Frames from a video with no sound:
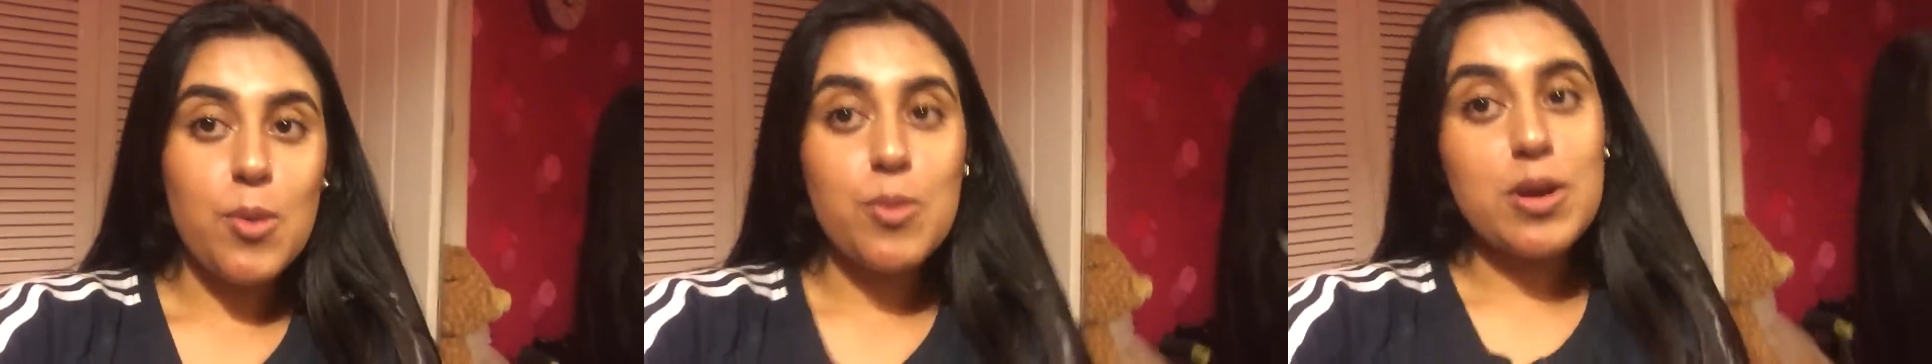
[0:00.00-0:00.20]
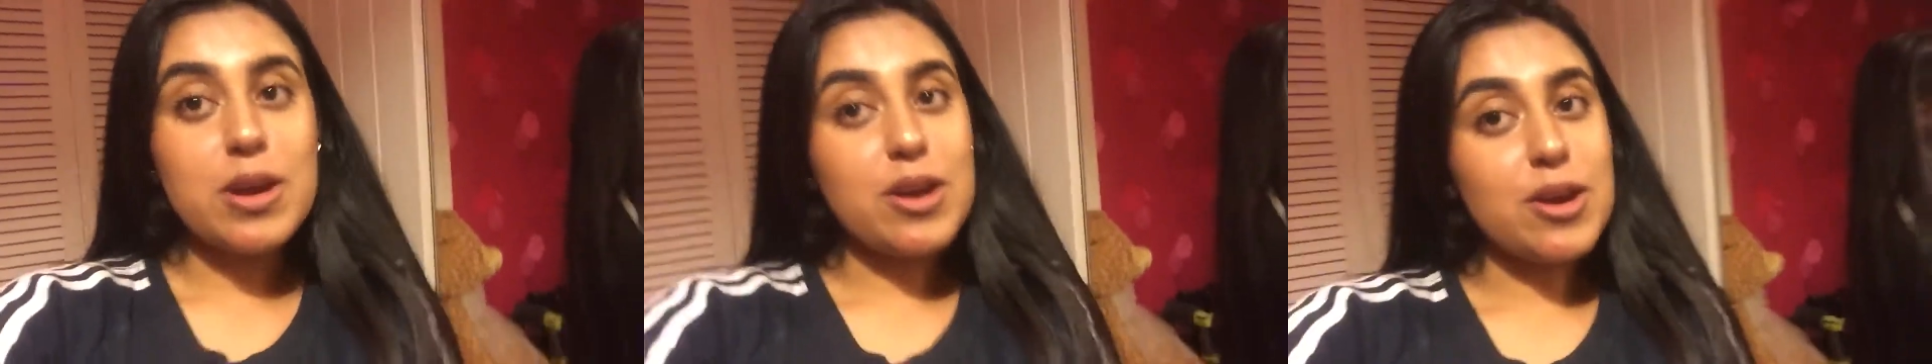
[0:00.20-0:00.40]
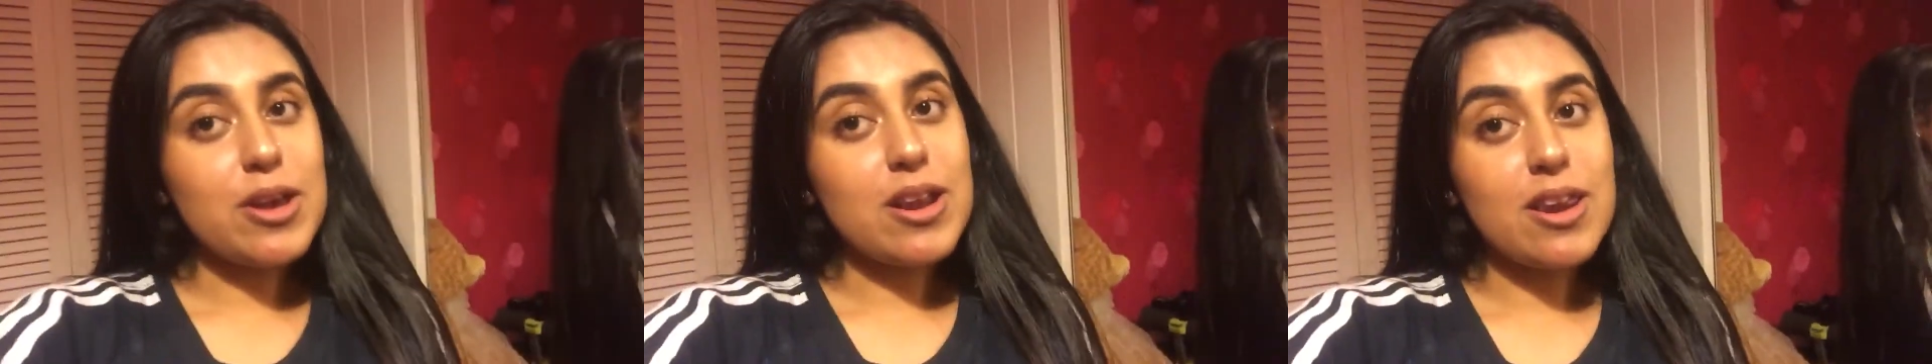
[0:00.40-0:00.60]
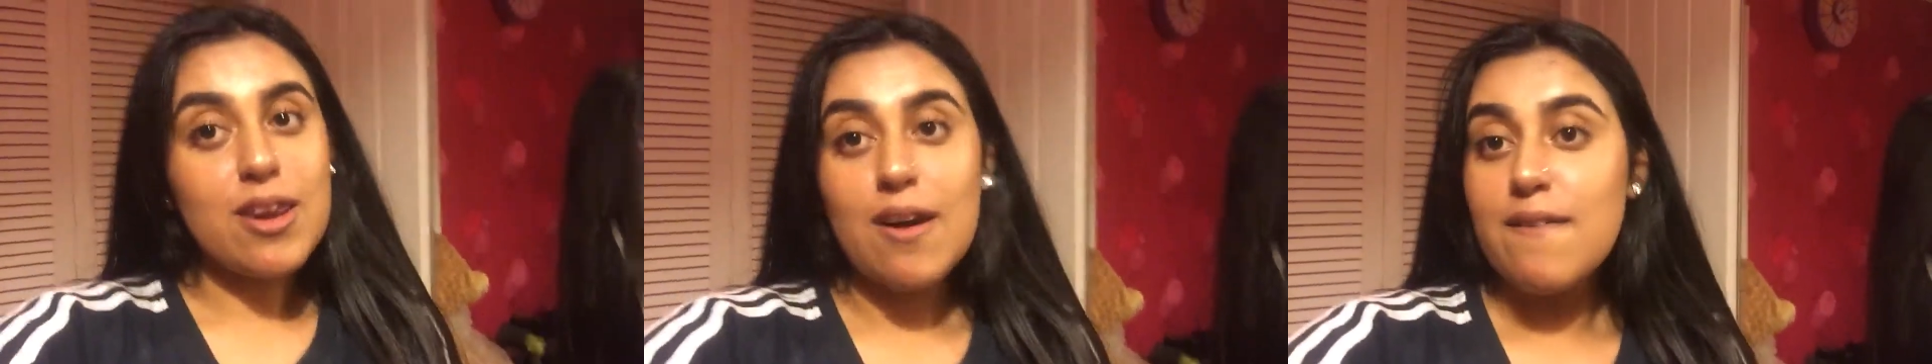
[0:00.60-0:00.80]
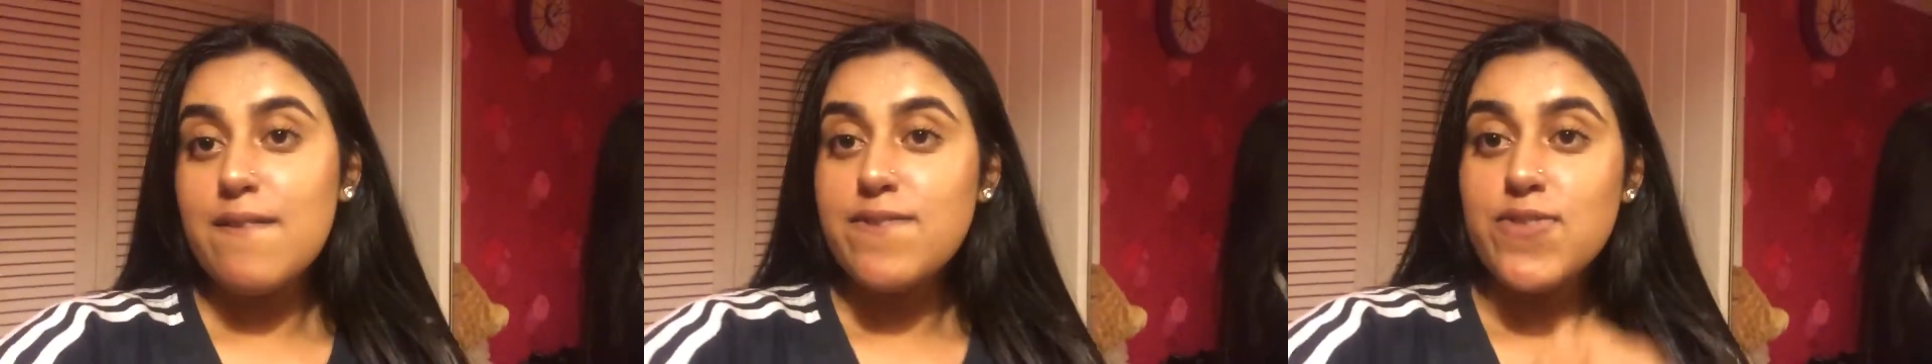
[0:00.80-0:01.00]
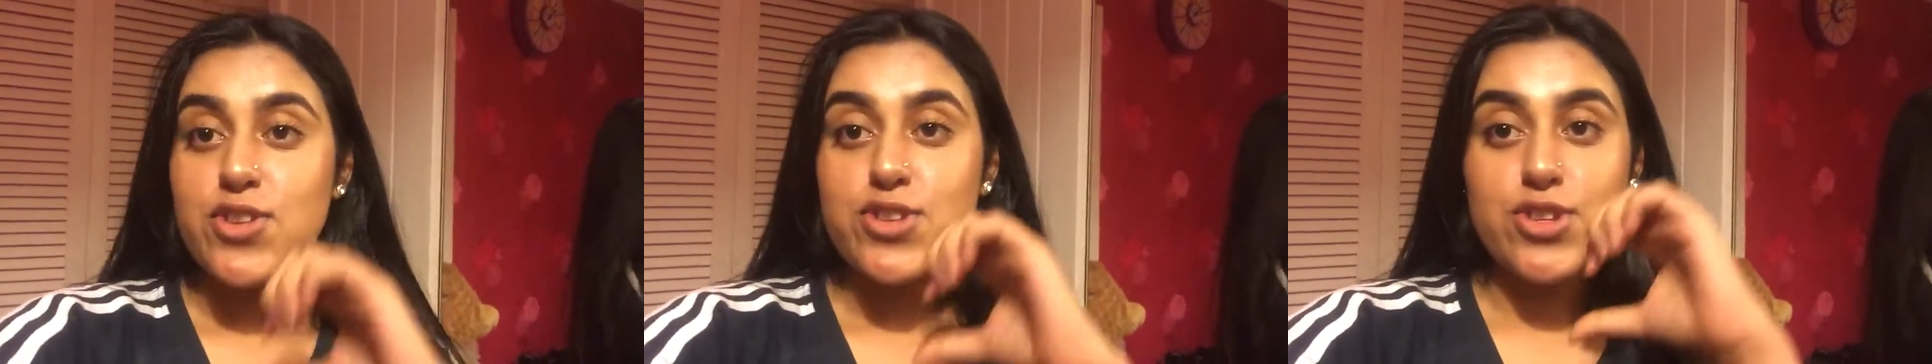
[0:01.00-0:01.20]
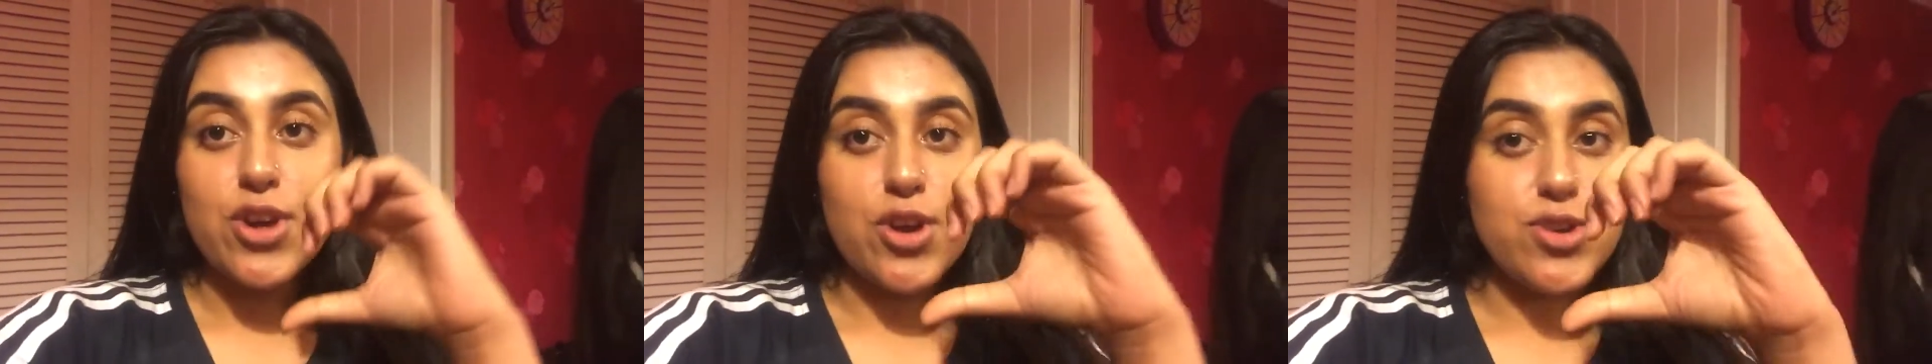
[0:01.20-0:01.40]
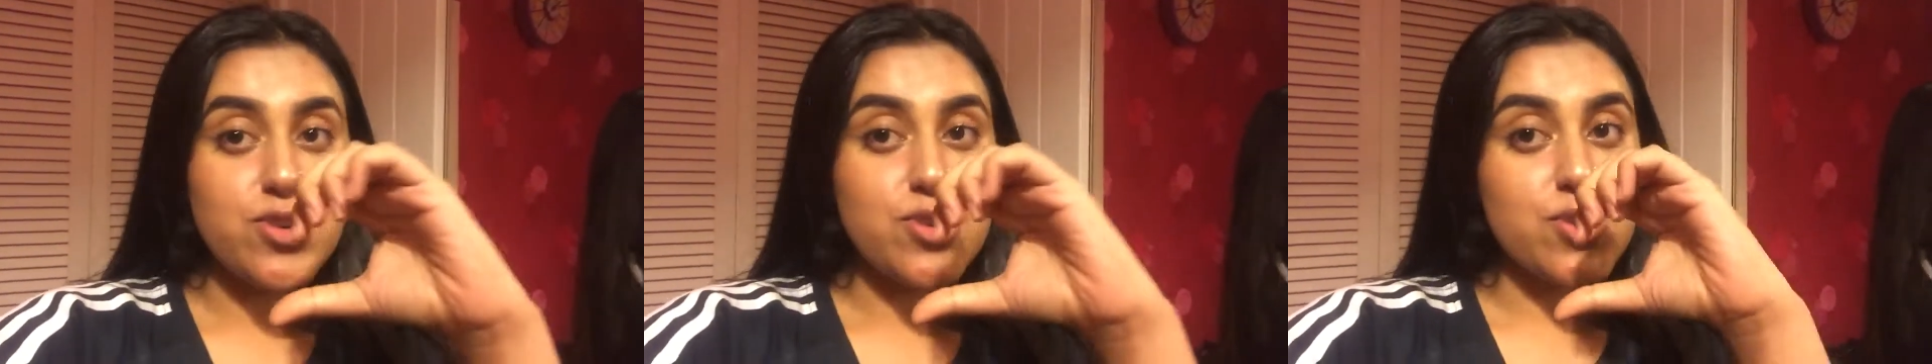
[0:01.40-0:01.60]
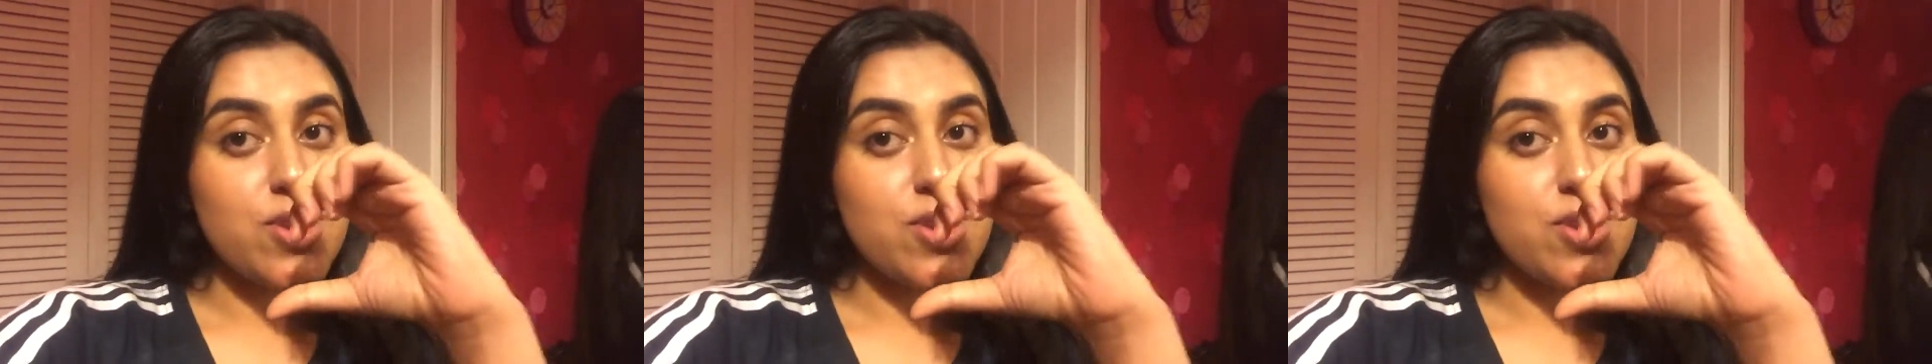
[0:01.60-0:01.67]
We love the social